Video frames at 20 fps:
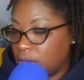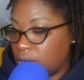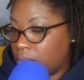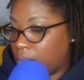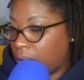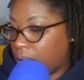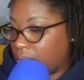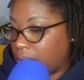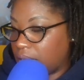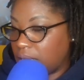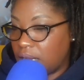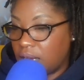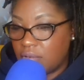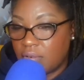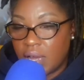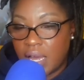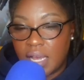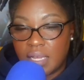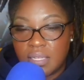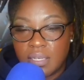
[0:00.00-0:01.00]
Your mom ain't
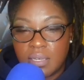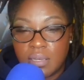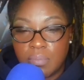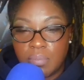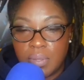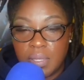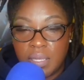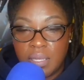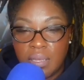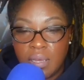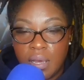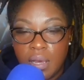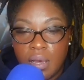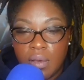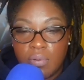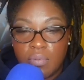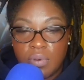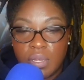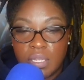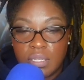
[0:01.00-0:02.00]
never had to compete
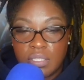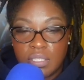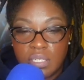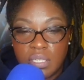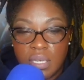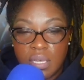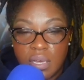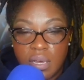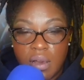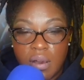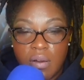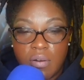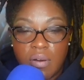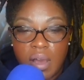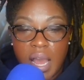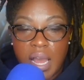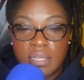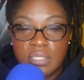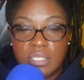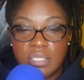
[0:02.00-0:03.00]
with a chick
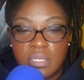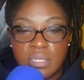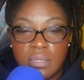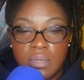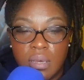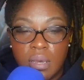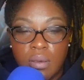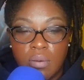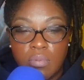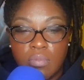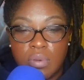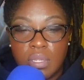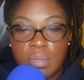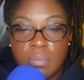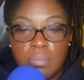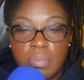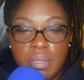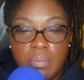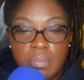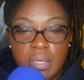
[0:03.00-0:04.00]
on IG with
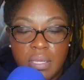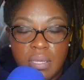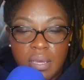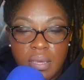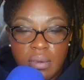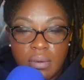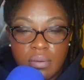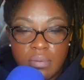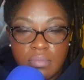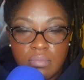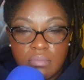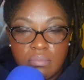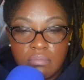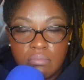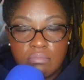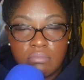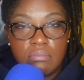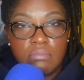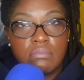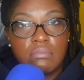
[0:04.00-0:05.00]
a BBL.
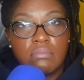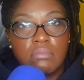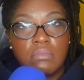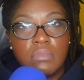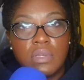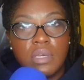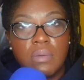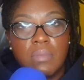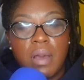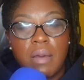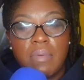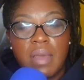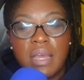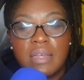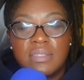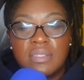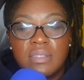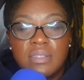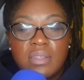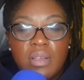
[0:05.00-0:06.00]
Your mom
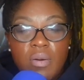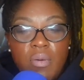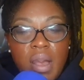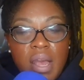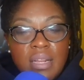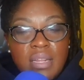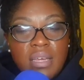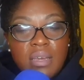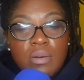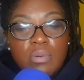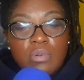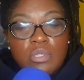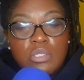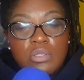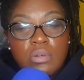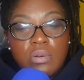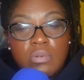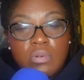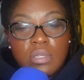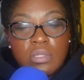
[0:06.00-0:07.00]
has no idea
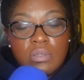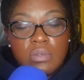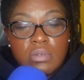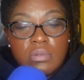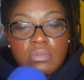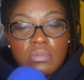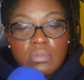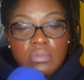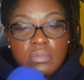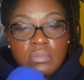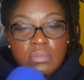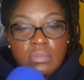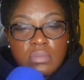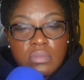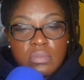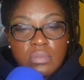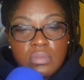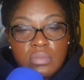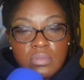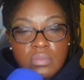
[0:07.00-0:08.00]
what you're going through.
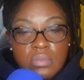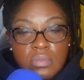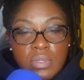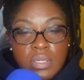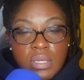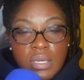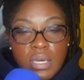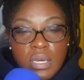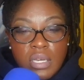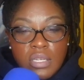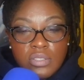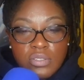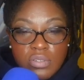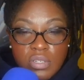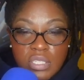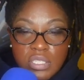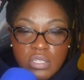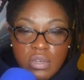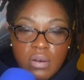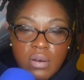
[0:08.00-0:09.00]

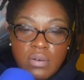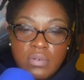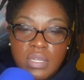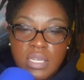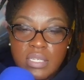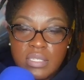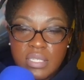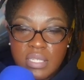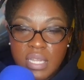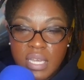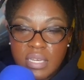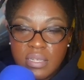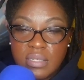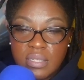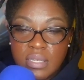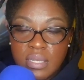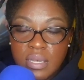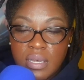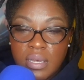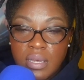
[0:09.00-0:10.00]
Trust your own
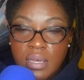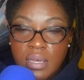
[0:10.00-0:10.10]
instincts.